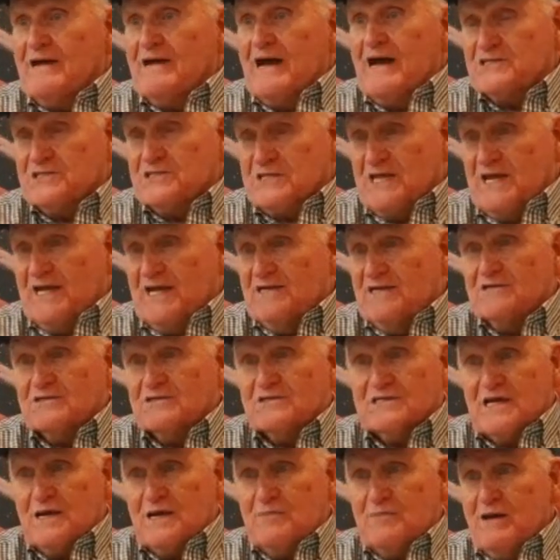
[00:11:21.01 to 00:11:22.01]
I stayed to
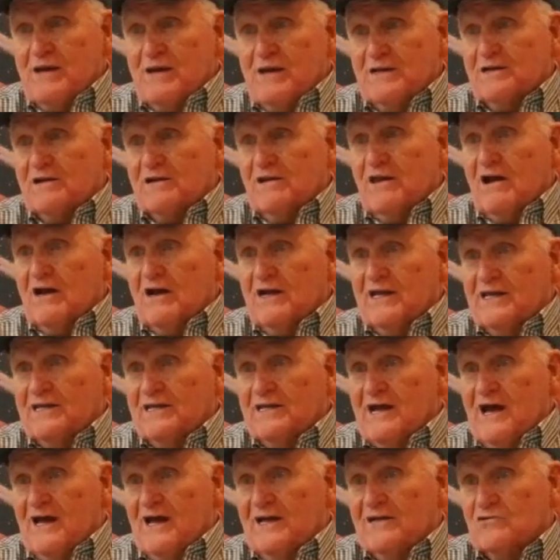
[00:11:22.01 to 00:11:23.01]
7, 8 o'clock at
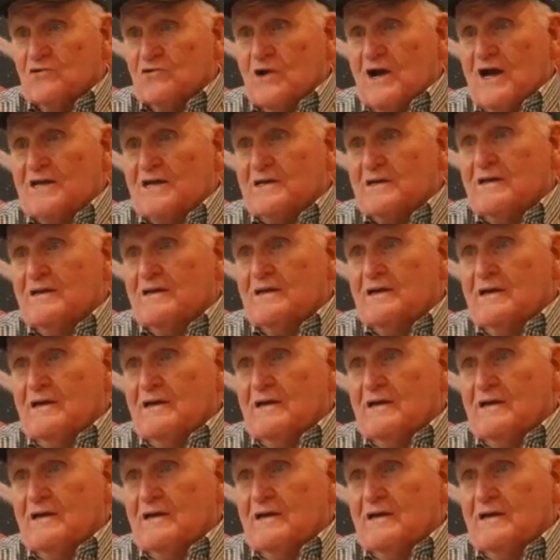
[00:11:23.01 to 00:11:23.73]
night trying to,